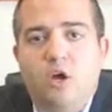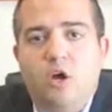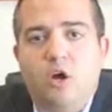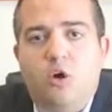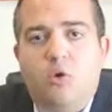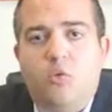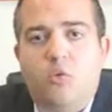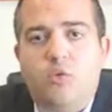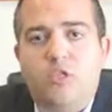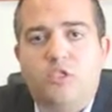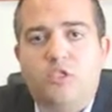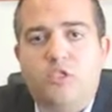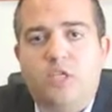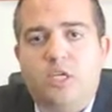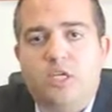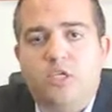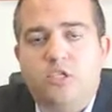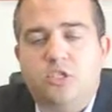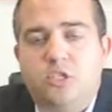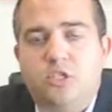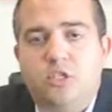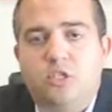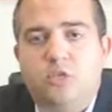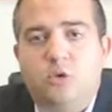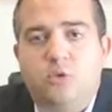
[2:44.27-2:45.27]

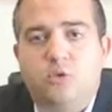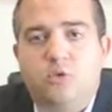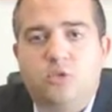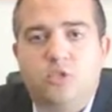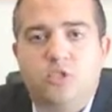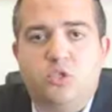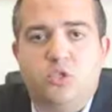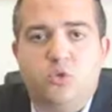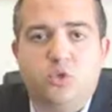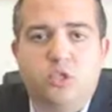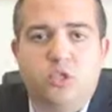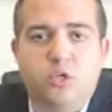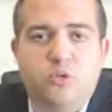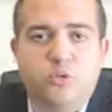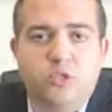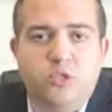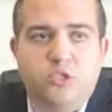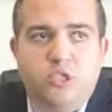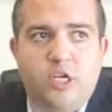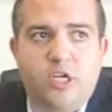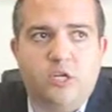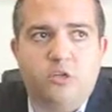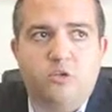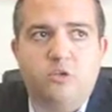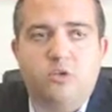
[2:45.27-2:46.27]
Origination goes to the
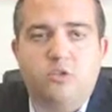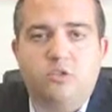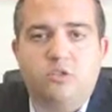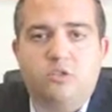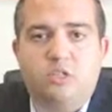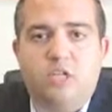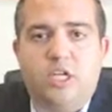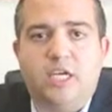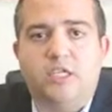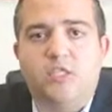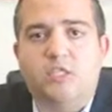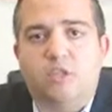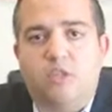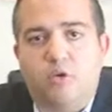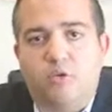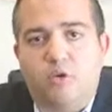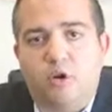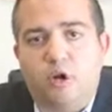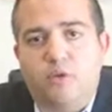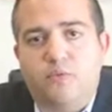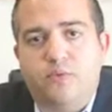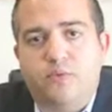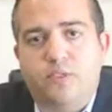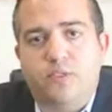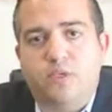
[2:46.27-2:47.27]
originator/loan
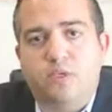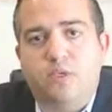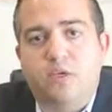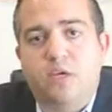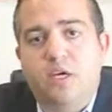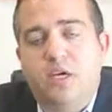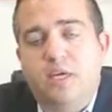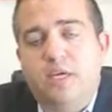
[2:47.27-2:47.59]
officer.